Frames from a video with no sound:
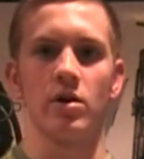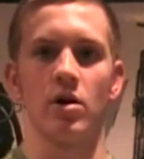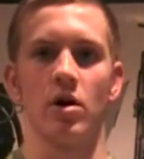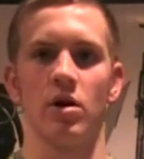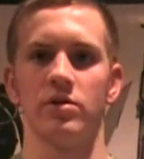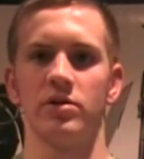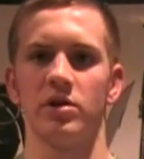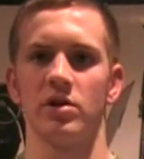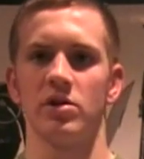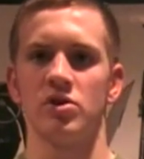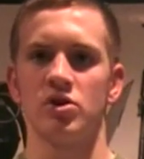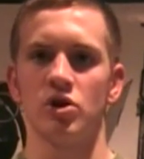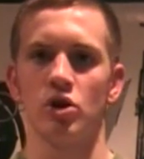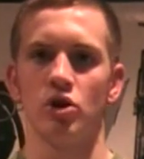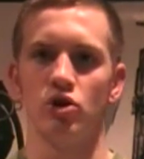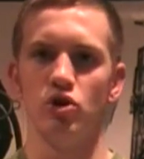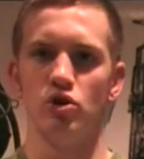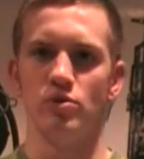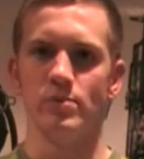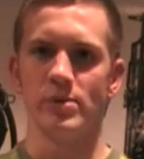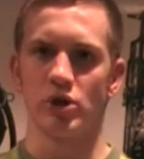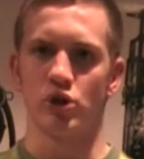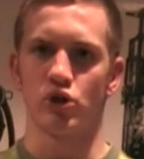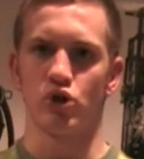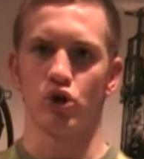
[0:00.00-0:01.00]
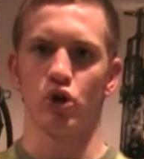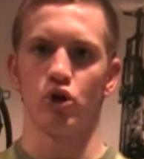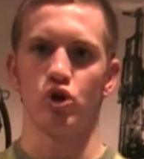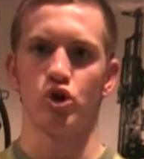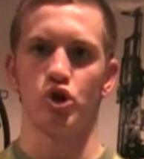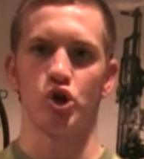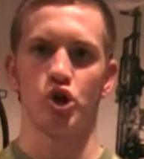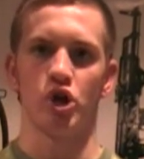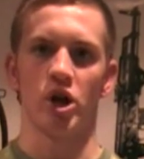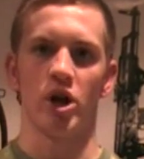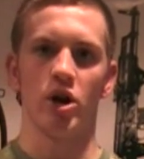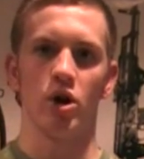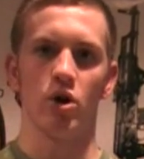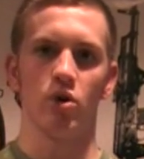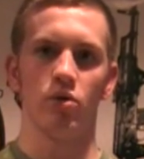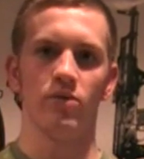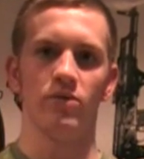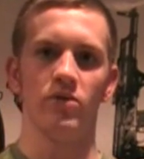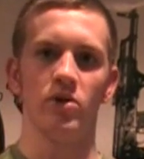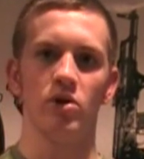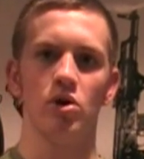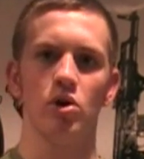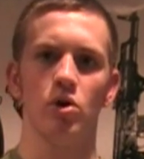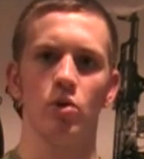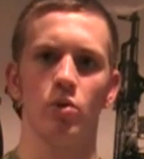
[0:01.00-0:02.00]
contest, you must share the
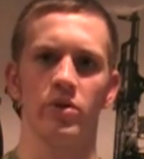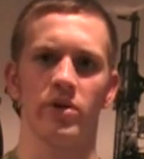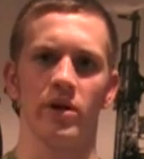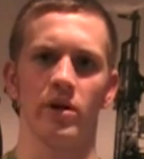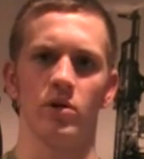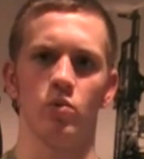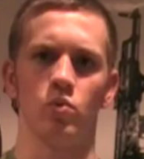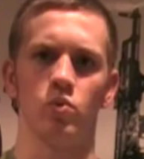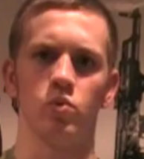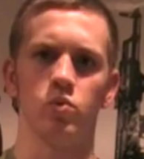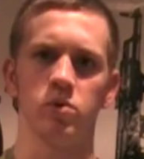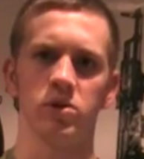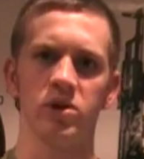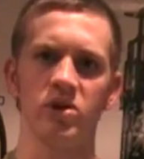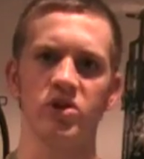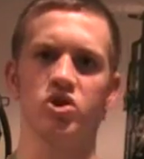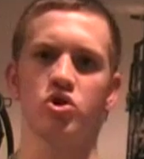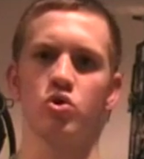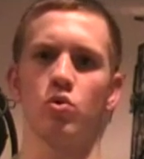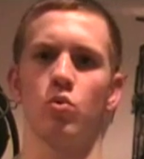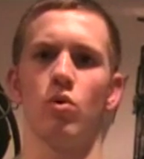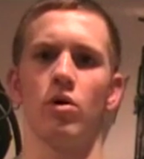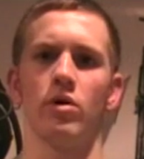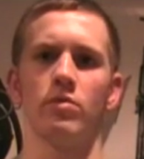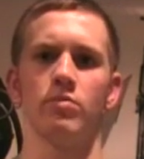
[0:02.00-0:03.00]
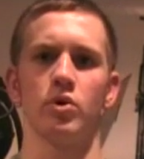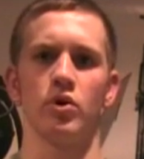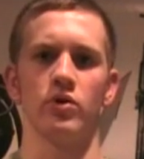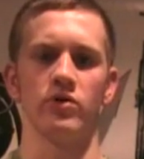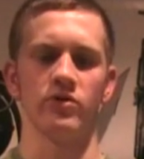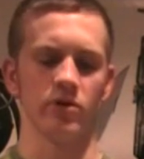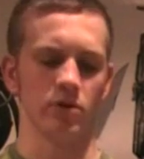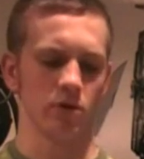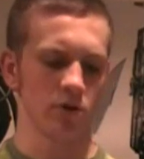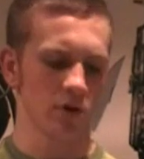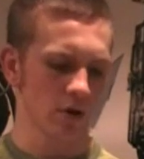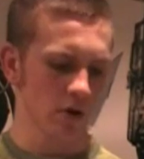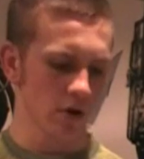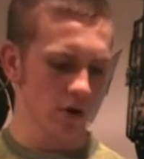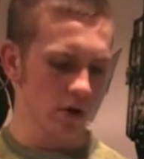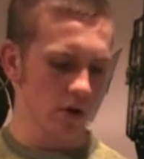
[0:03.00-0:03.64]
video with at least one person.